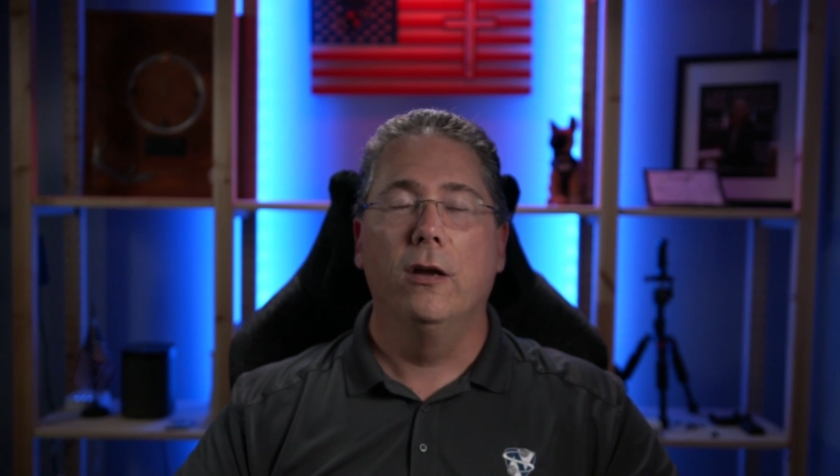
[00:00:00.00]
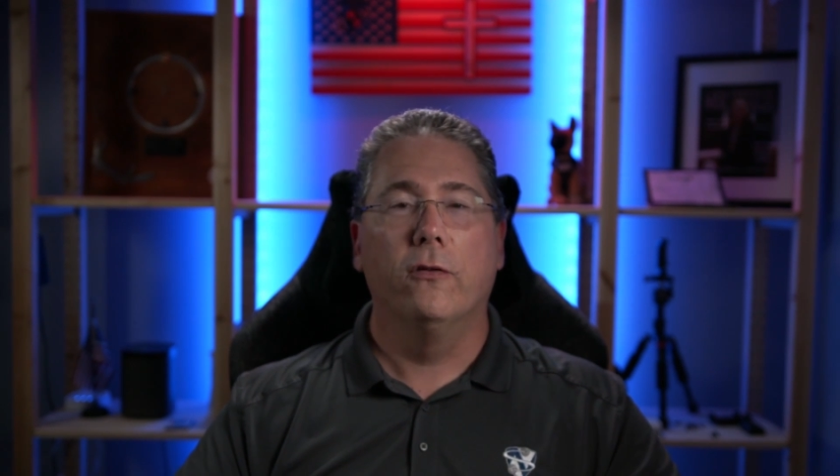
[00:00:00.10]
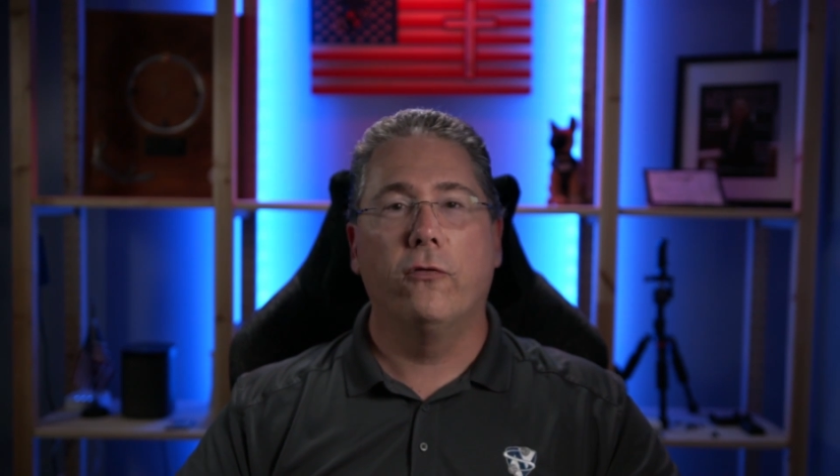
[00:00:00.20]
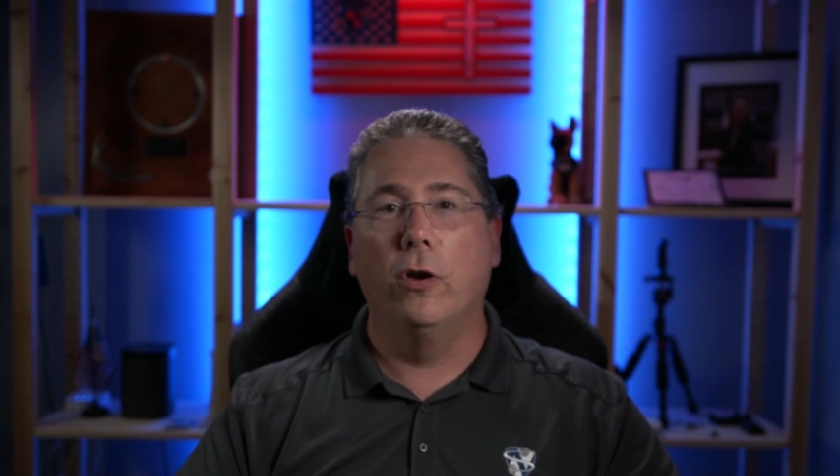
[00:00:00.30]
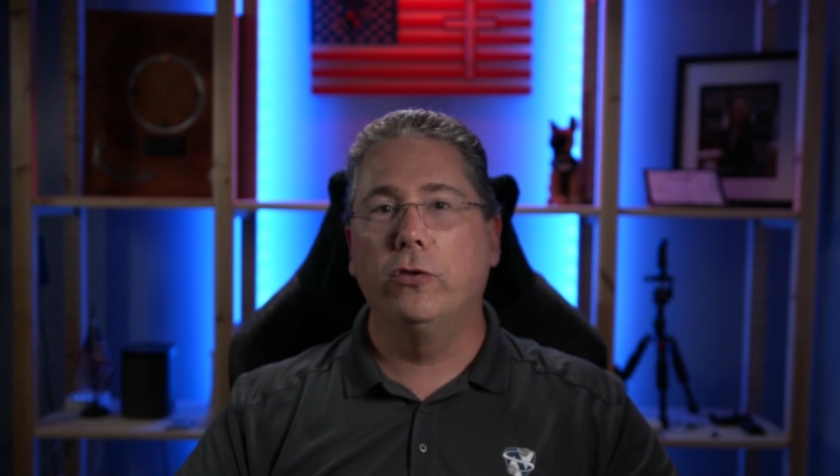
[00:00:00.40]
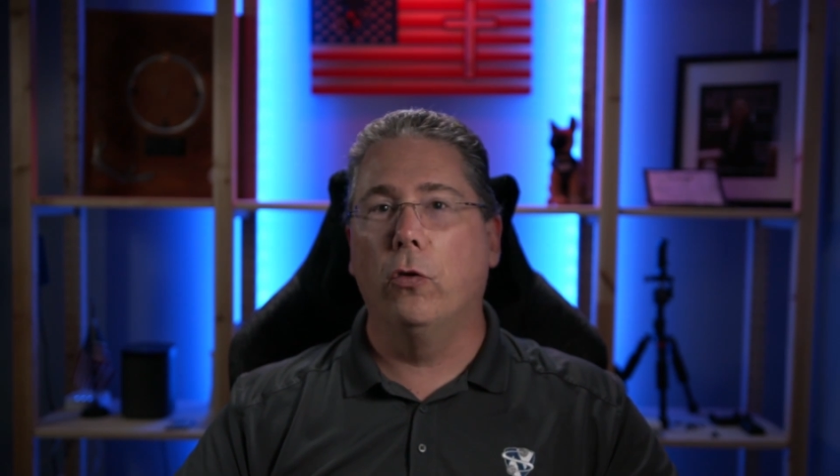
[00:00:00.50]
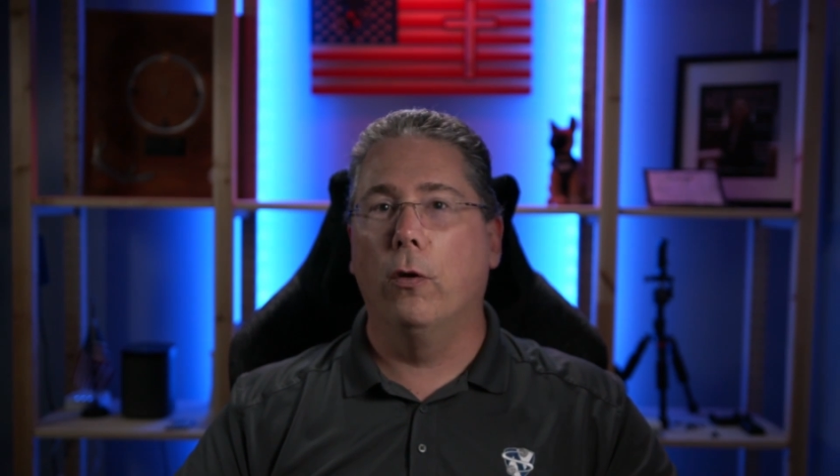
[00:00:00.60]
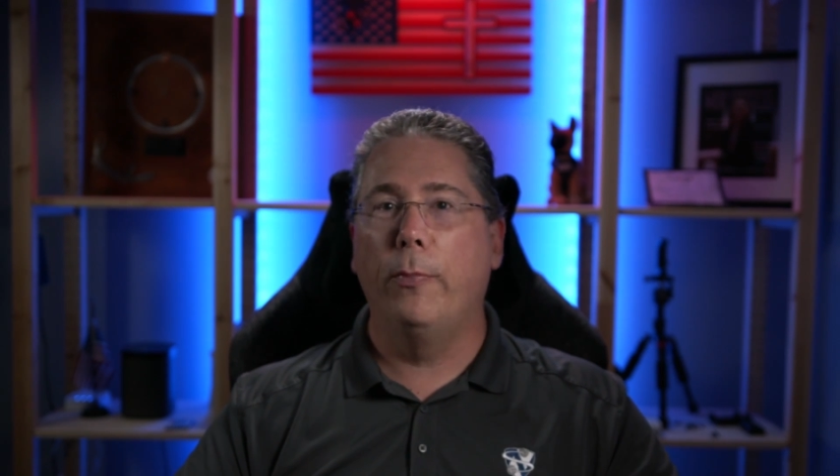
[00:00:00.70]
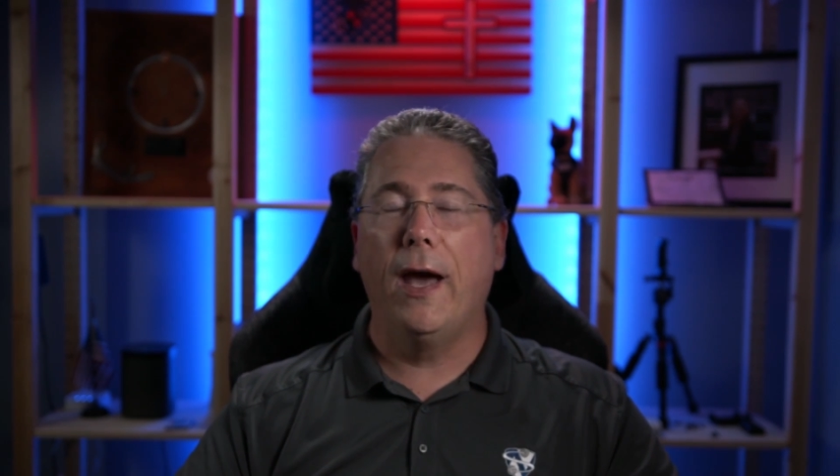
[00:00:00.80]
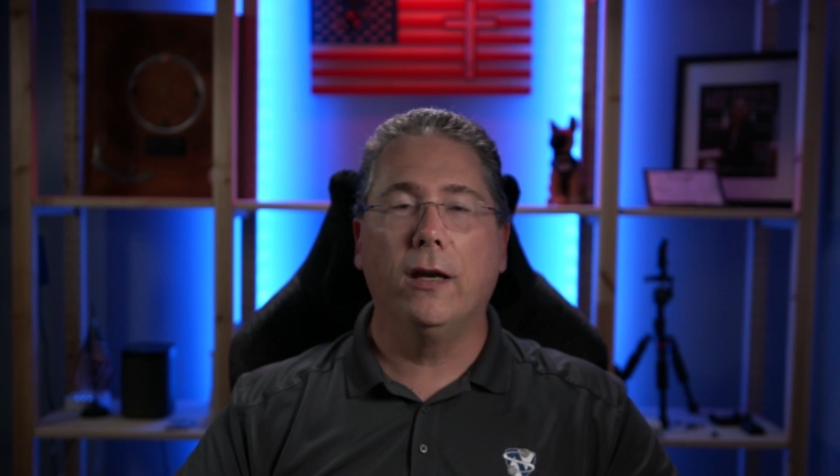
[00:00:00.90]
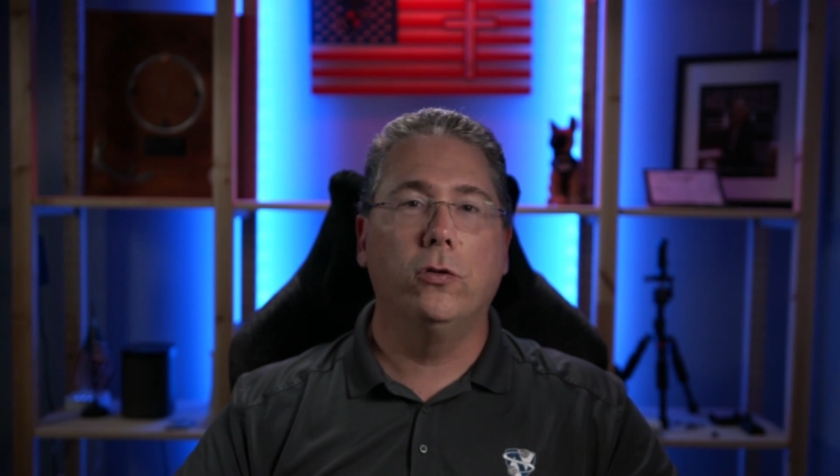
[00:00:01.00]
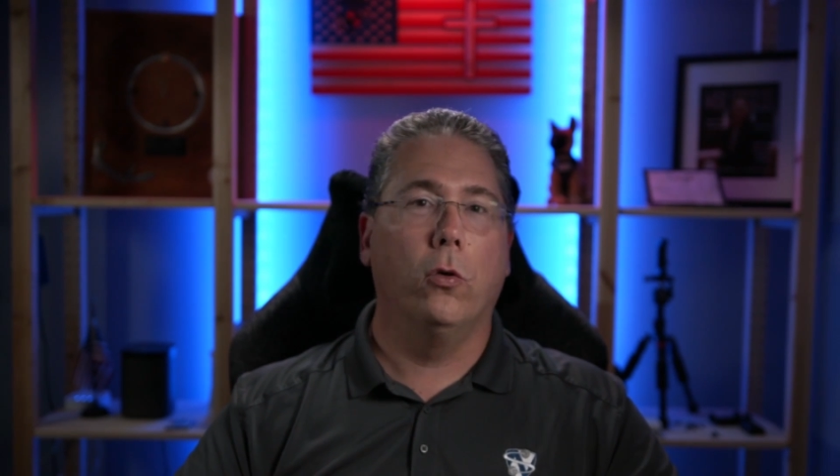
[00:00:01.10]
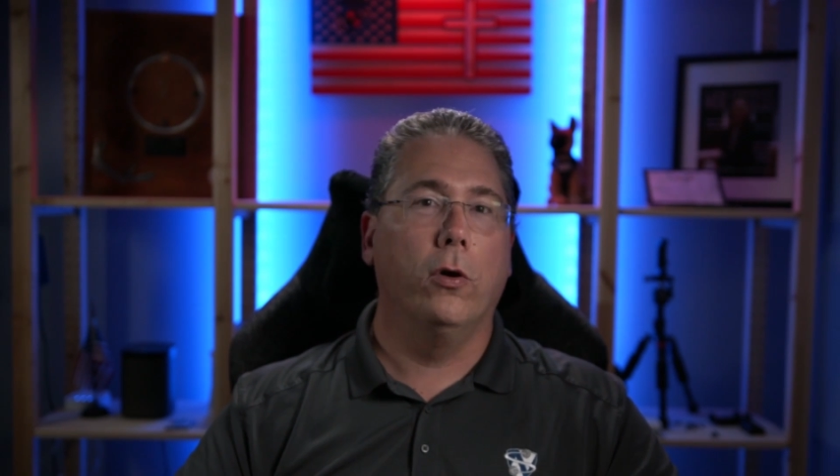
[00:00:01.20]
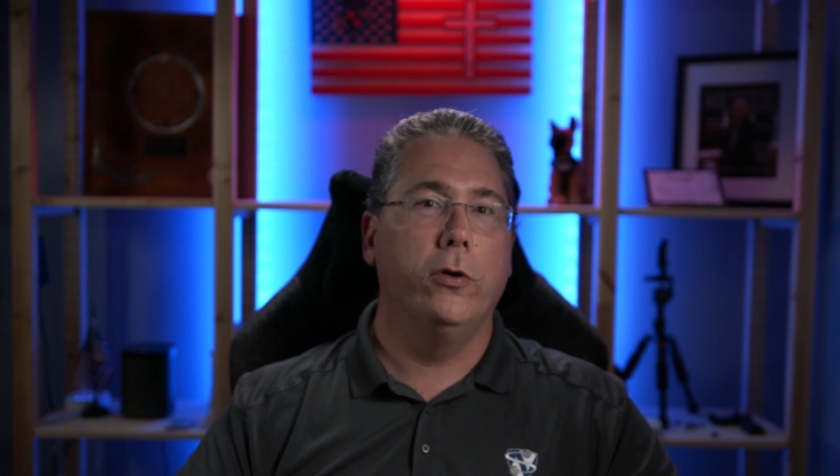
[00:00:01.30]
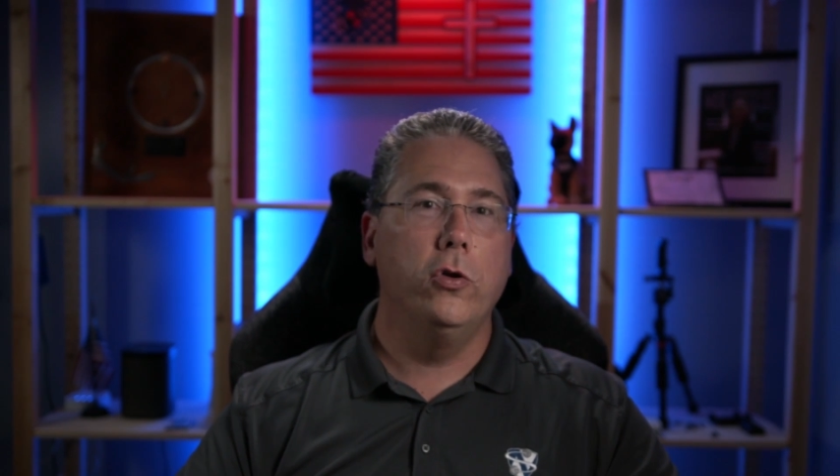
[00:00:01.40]
front door, back
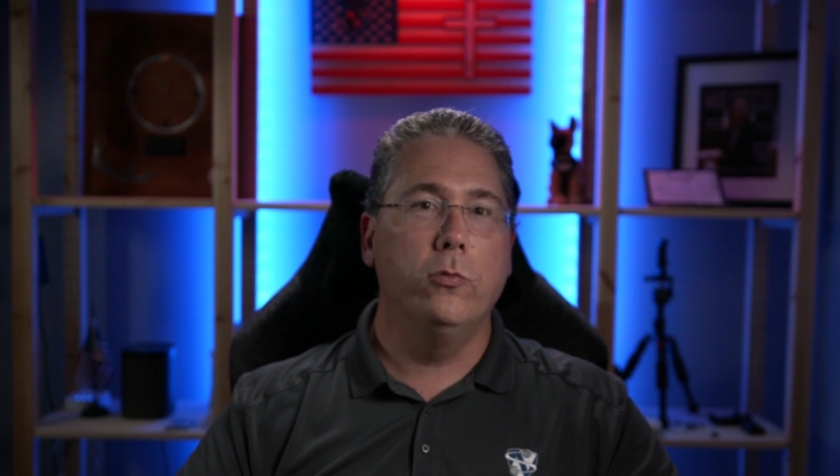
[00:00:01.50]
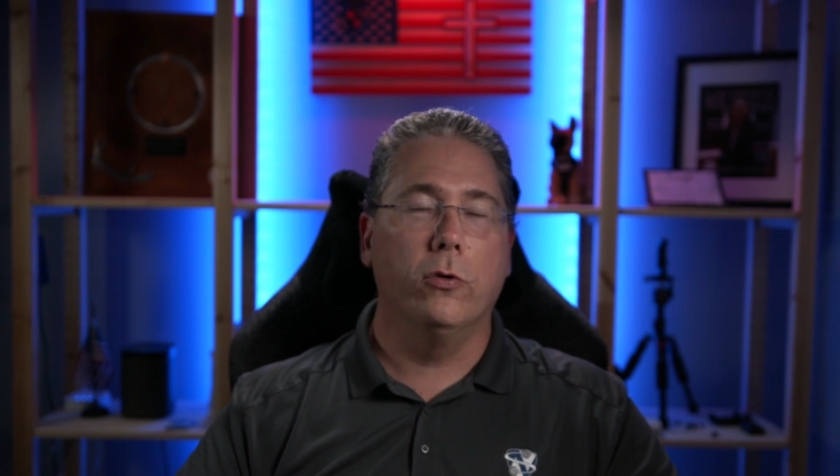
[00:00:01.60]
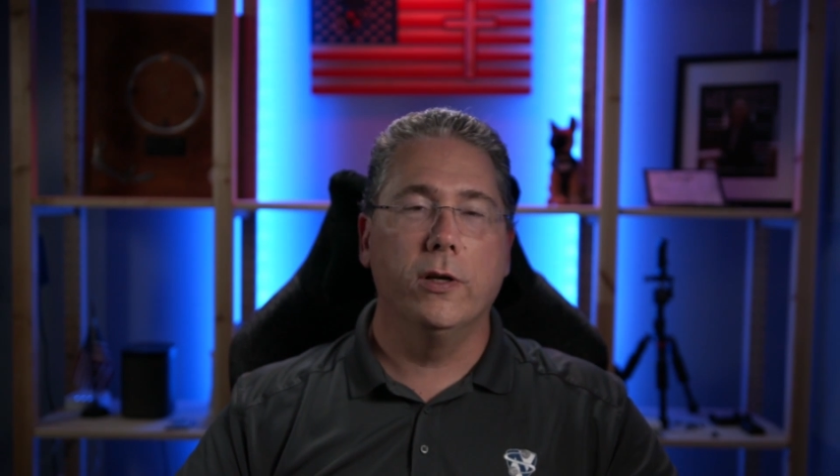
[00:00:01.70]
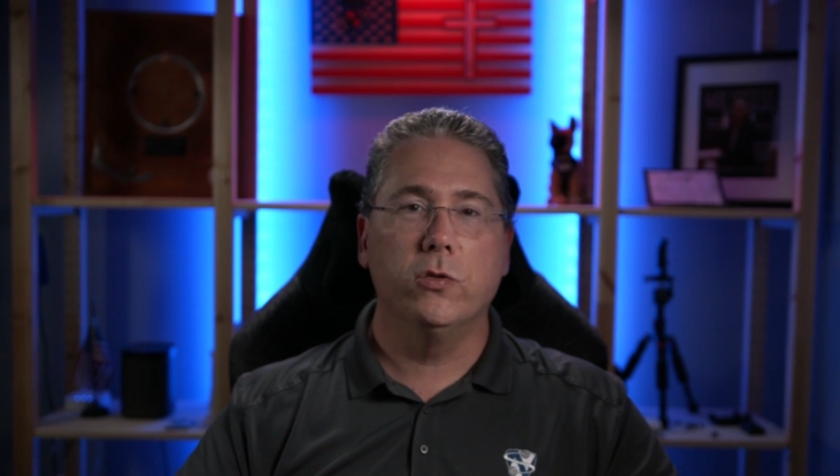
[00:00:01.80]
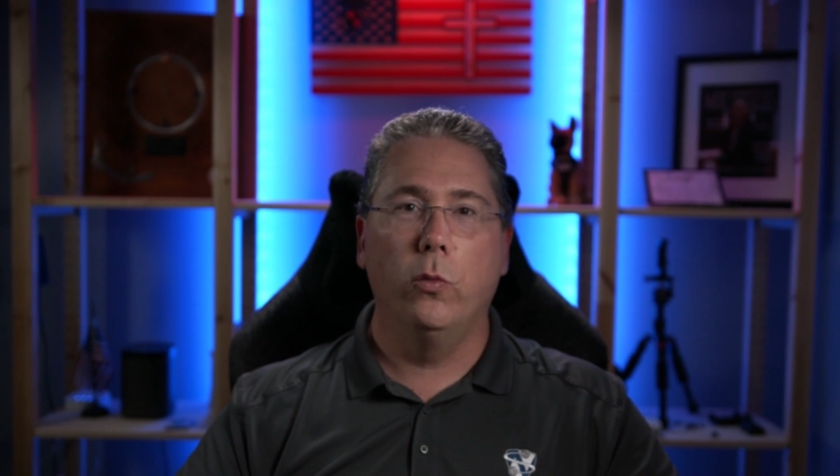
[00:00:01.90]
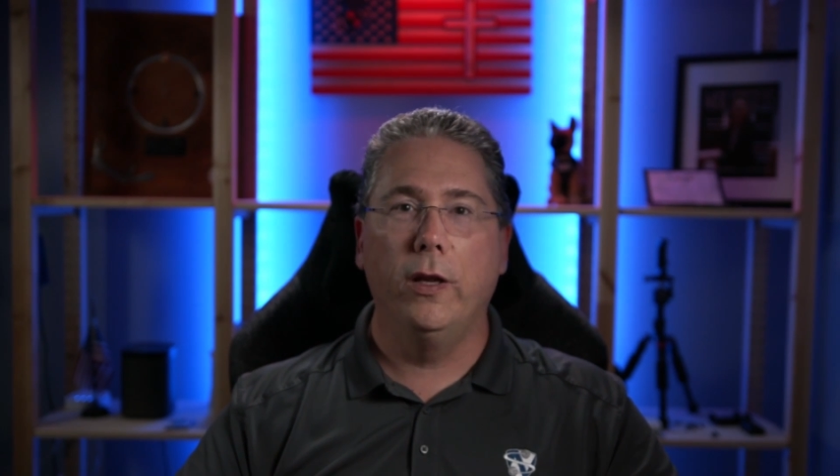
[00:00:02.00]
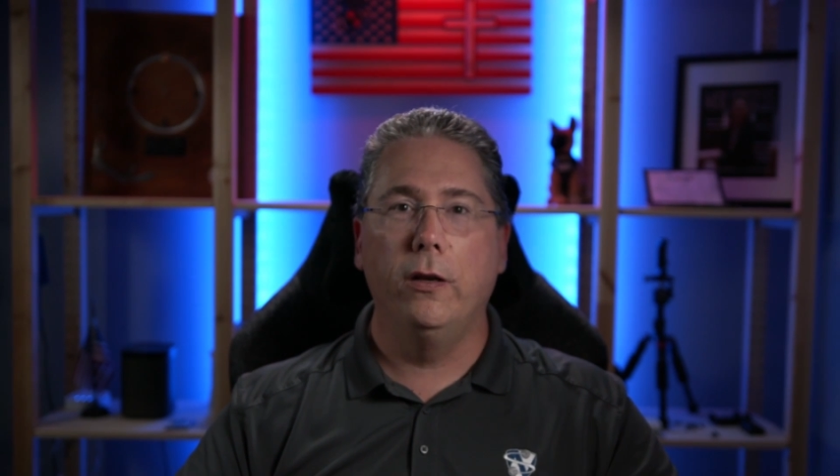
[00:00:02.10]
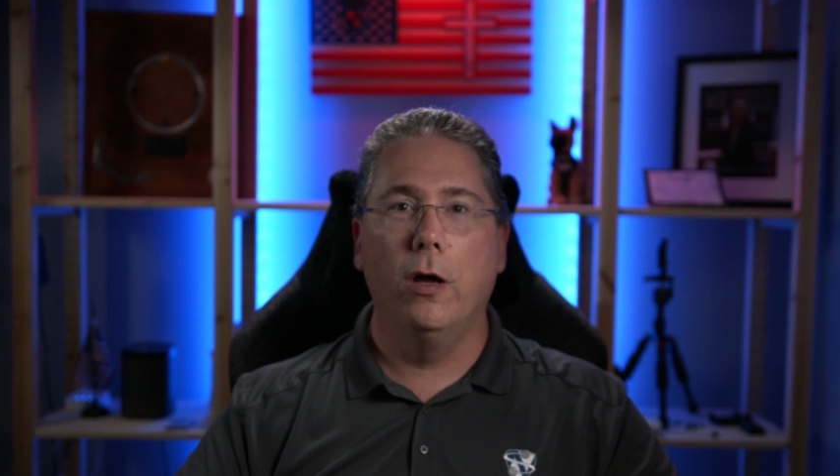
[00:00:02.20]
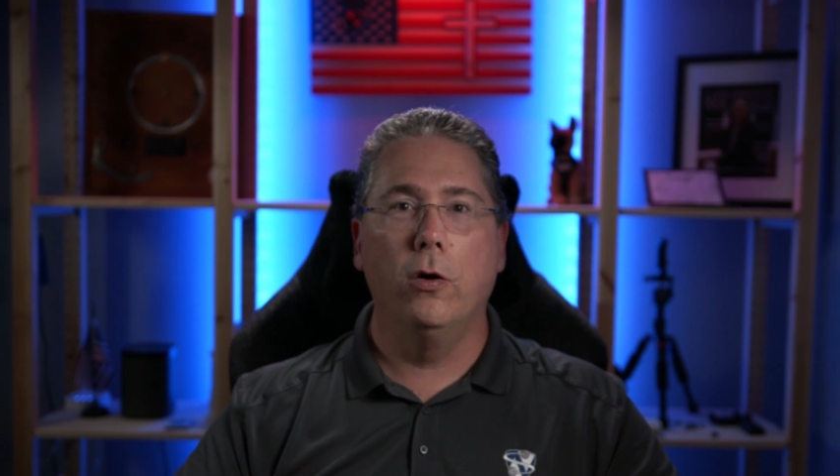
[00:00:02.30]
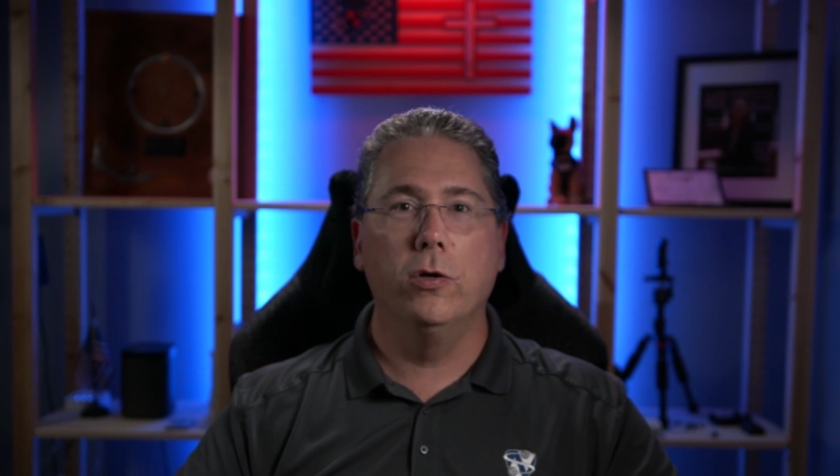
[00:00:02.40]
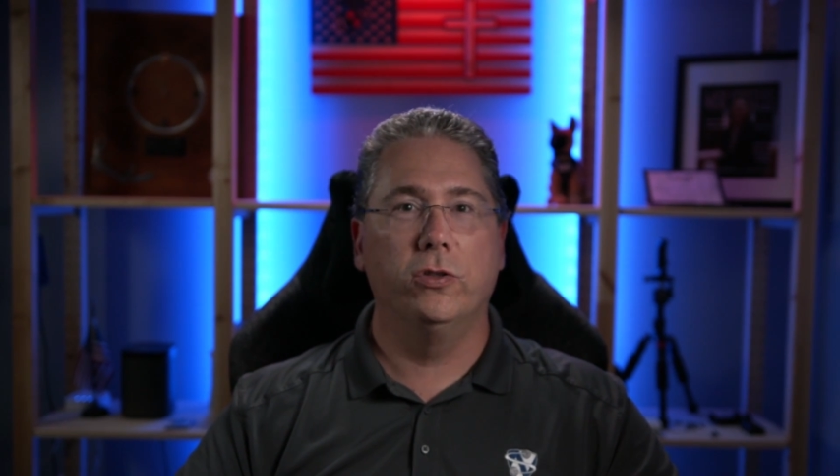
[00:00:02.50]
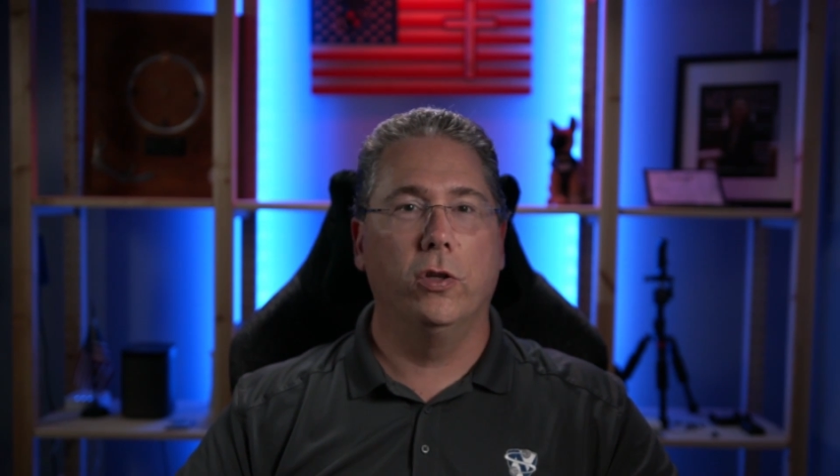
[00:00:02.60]
door, numerous windows,